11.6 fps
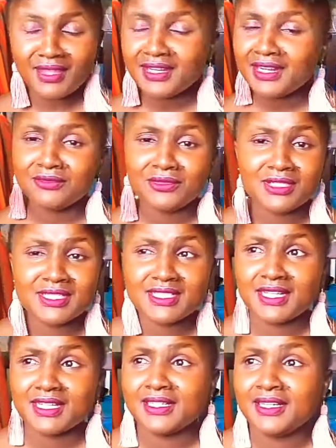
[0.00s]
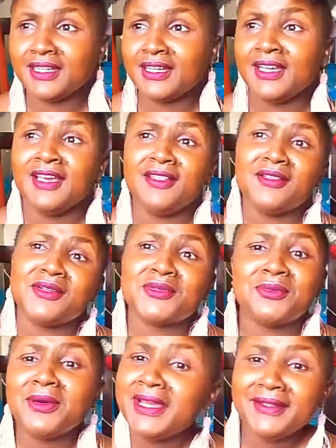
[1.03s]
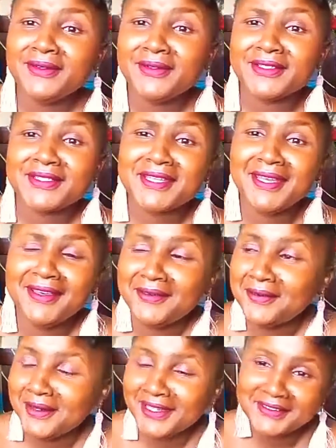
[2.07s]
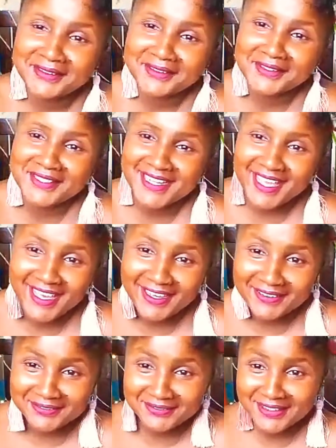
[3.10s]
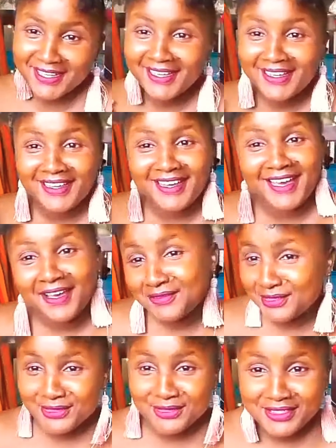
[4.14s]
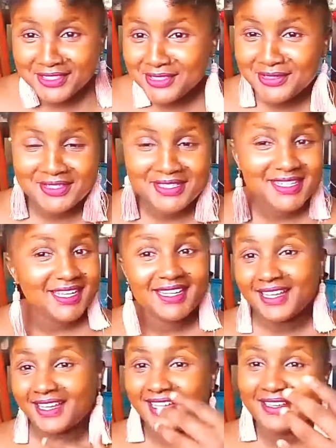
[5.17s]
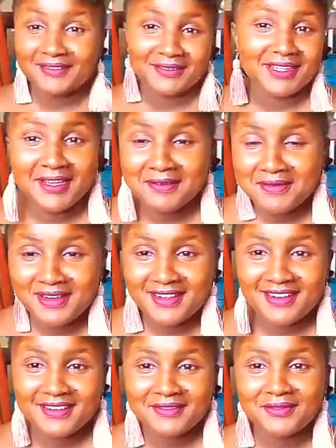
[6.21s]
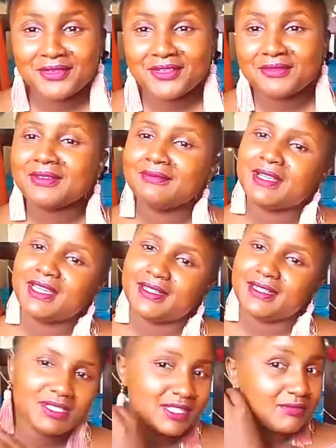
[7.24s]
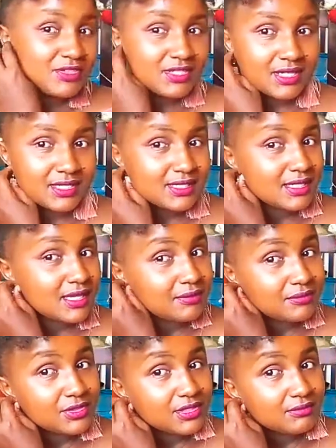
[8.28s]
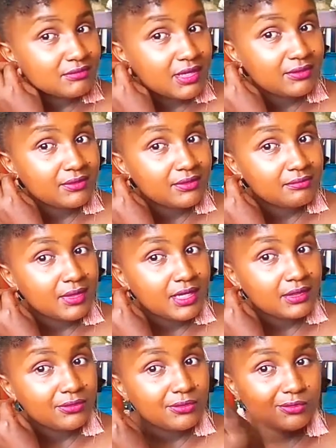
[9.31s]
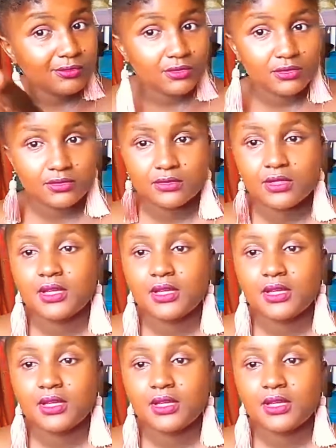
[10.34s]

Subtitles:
And I've always thought, why not? Why not? I have stories to tell. I have a camera in front of me, but I'm using my phone